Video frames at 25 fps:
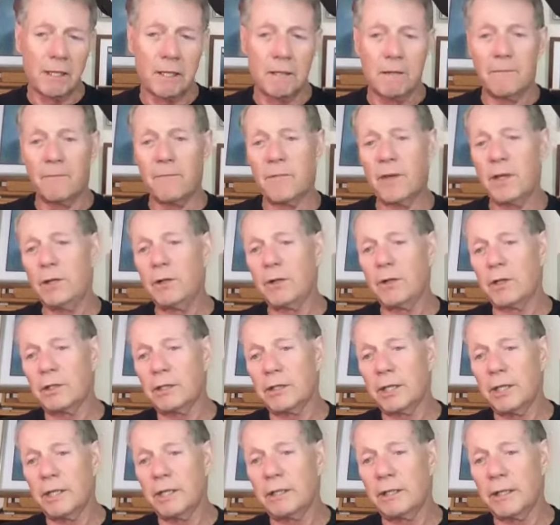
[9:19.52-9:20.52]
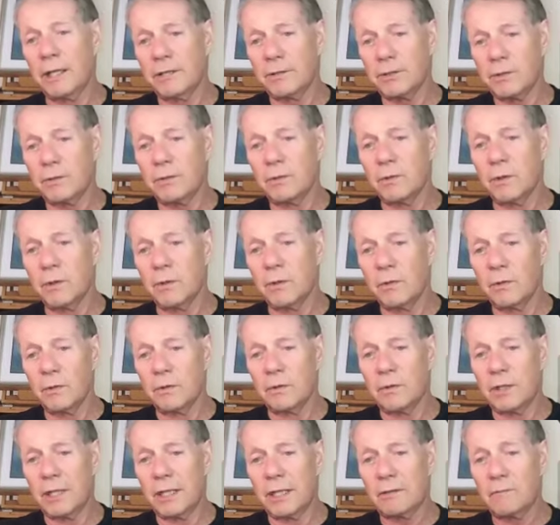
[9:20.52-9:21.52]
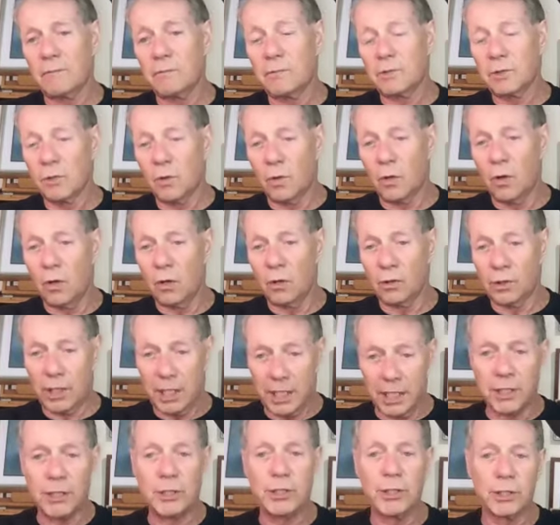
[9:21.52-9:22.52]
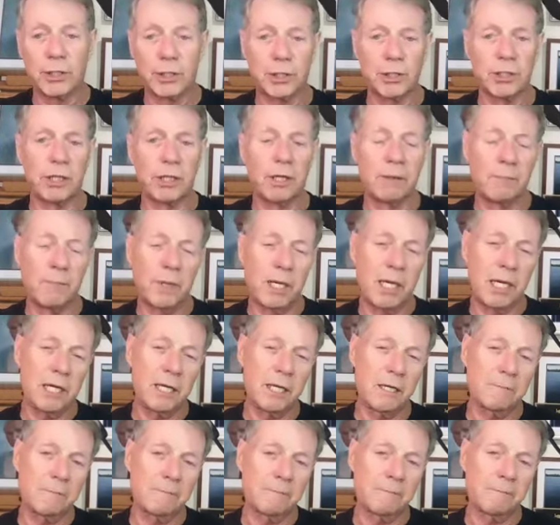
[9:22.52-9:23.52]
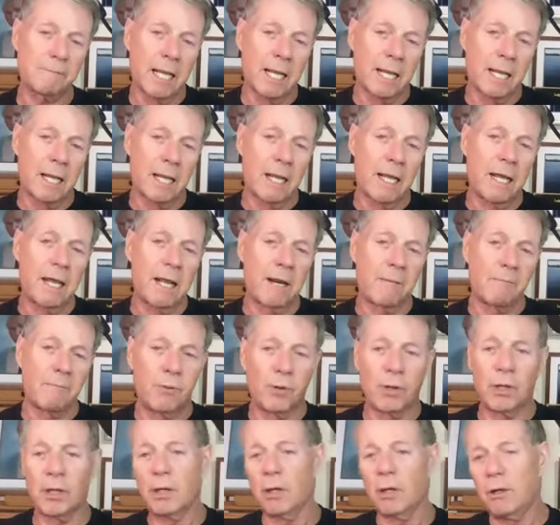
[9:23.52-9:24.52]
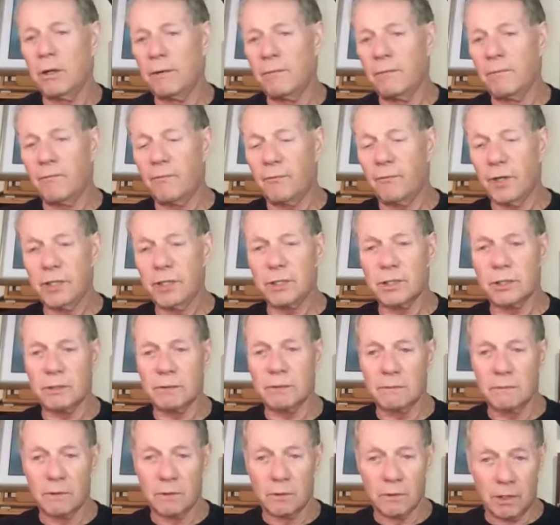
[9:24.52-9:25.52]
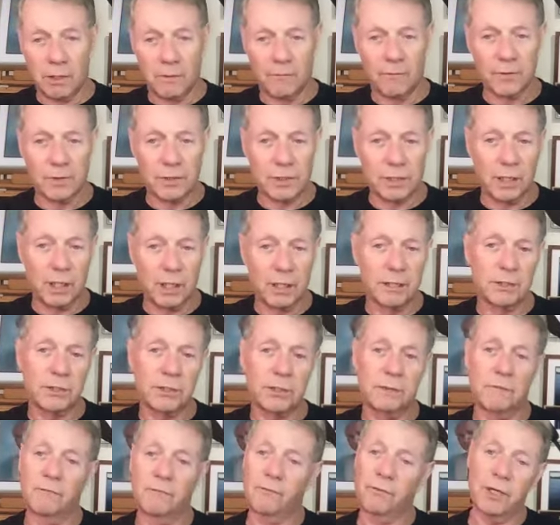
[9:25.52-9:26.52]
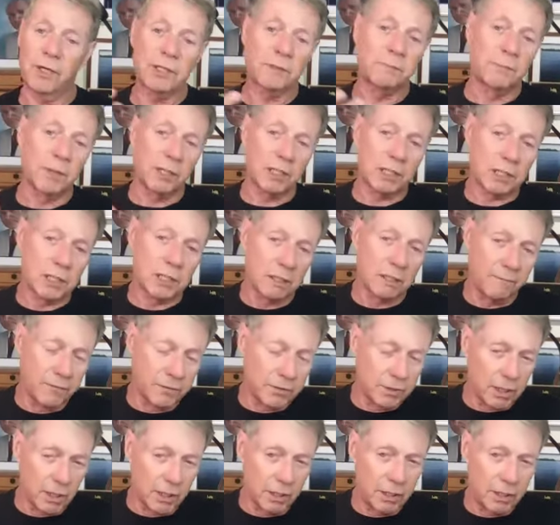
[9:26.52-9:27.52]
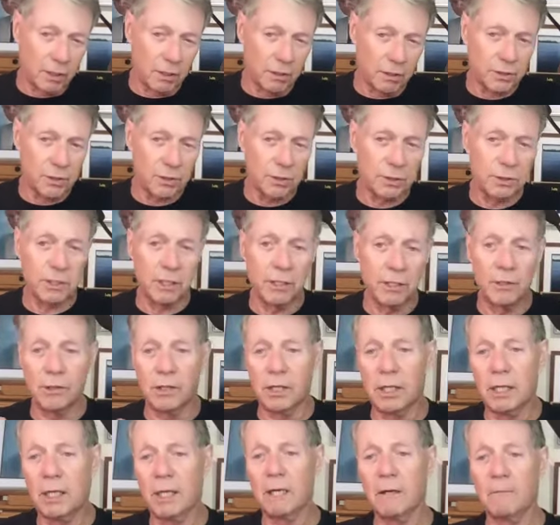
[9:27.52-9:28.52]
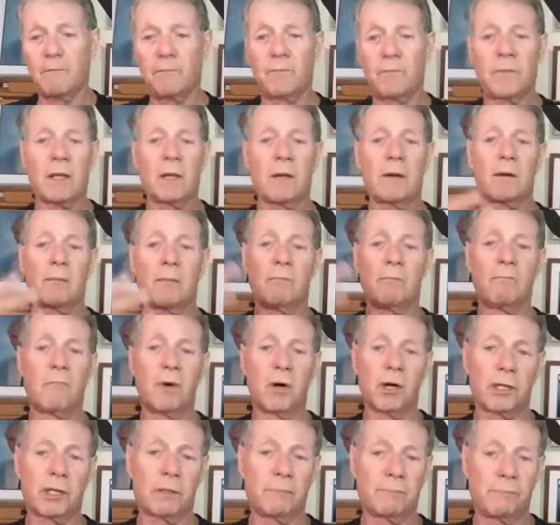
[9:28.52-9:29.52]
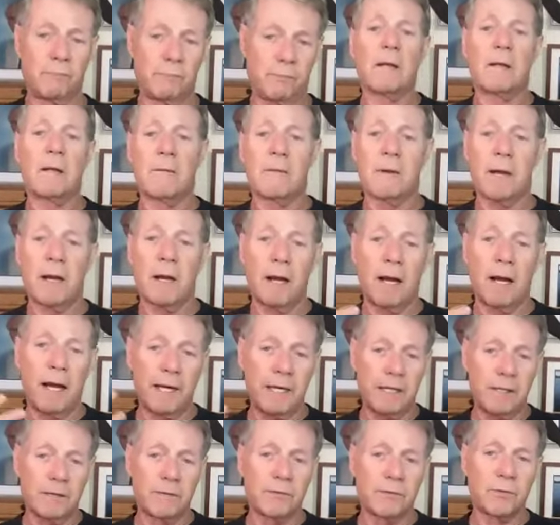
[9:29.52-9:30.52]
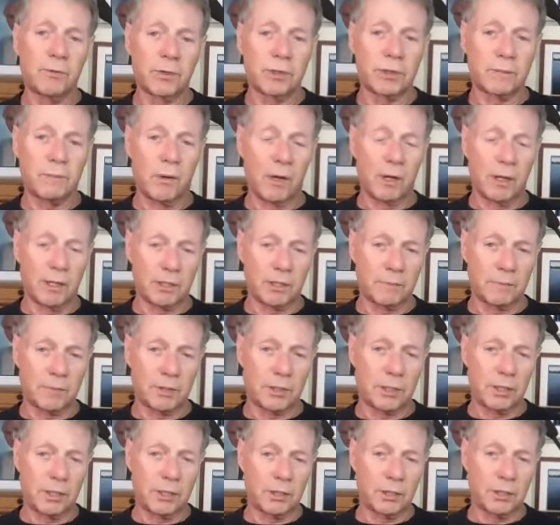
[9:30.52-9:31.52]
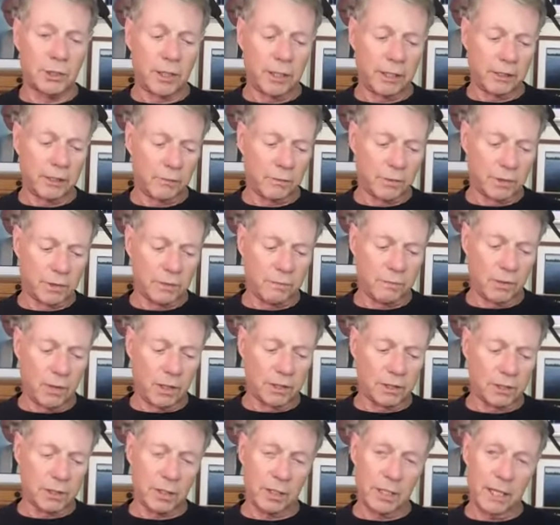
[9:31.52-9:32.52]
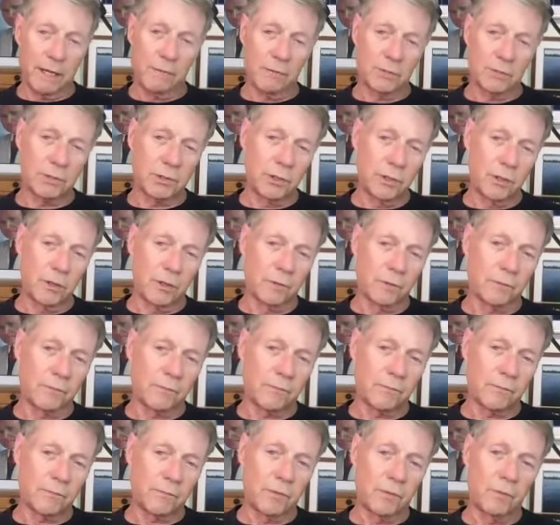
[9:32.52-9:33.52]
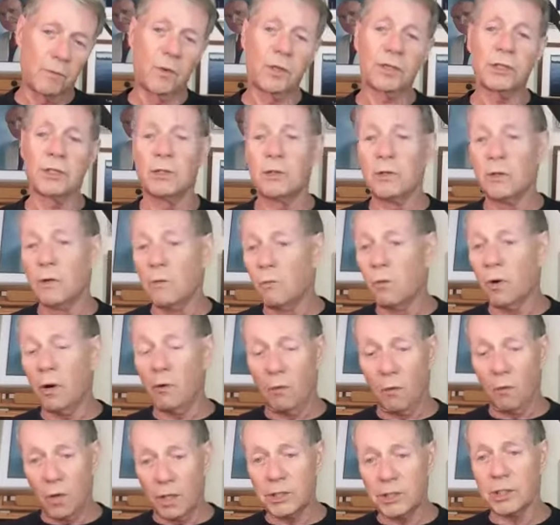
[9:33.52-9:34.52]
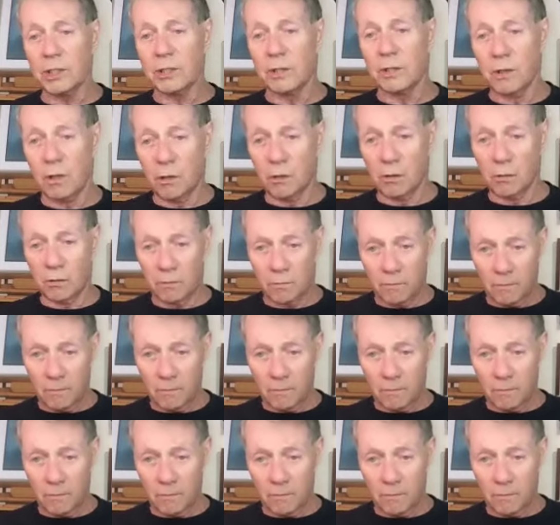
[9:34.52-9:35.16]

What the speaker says: then you could take that so-called conditioned medium and put it on fresh lymphocytes and fresh mixed lymphocyte cultures, and you could get a marked heightened response, potentiated response. And that was known. What wasn't known